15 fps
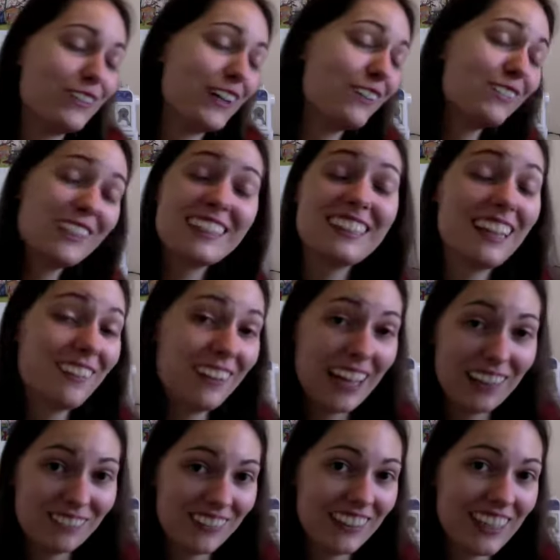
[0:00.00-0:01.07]
I don't think that'll
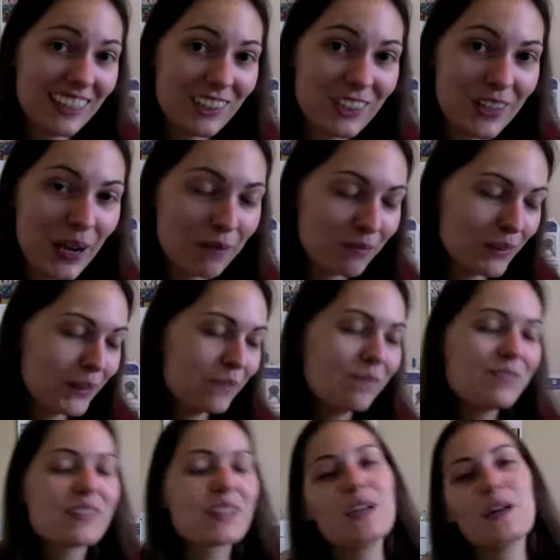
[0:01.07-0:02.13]
happen next chapter,
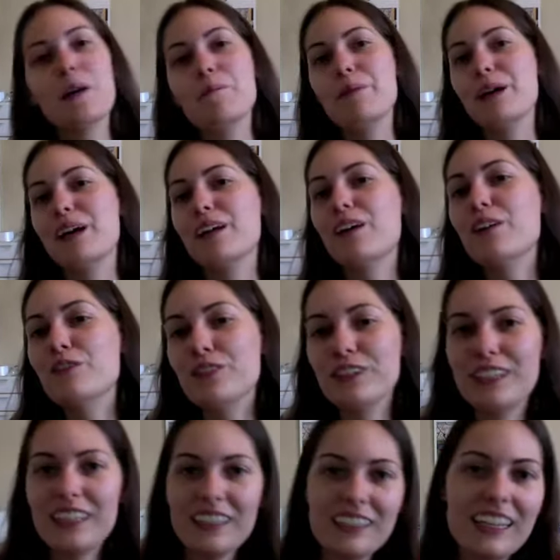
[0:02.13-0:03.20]
but
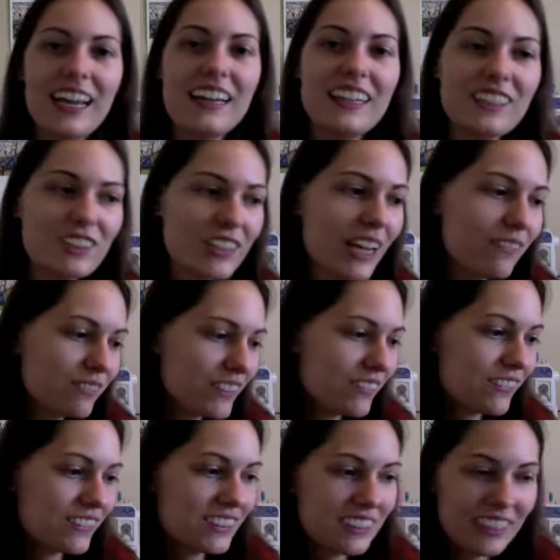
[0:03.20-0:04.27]
hopefully, yeah, next chapter
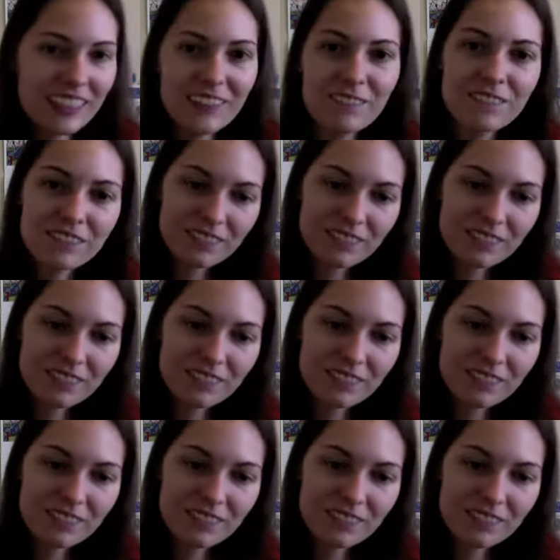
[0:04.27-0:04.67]
we'll see,